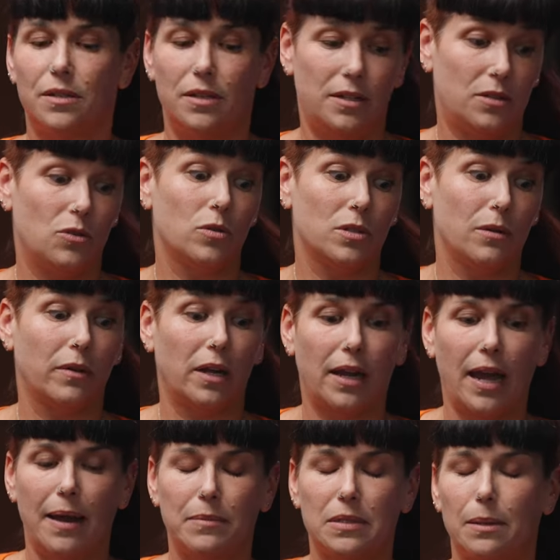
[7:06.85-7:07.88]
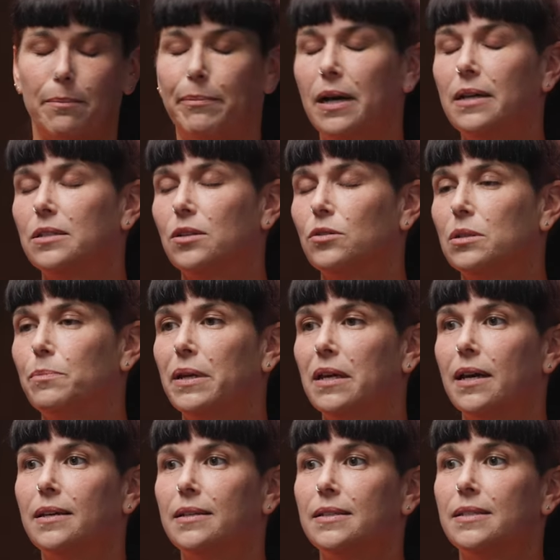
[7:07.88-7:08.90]
these sorts of games and puzzles,
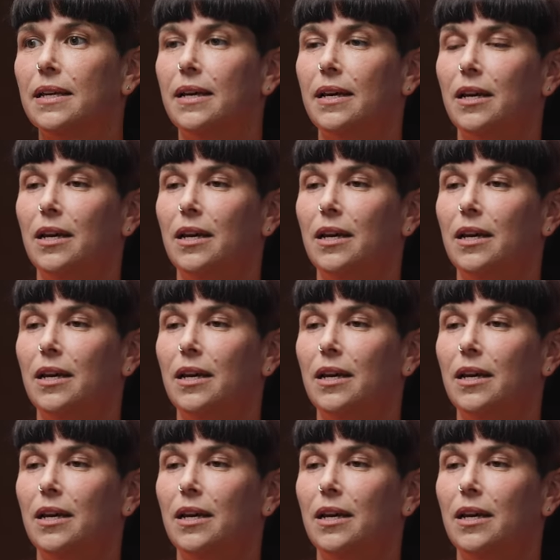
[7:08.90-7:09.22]
because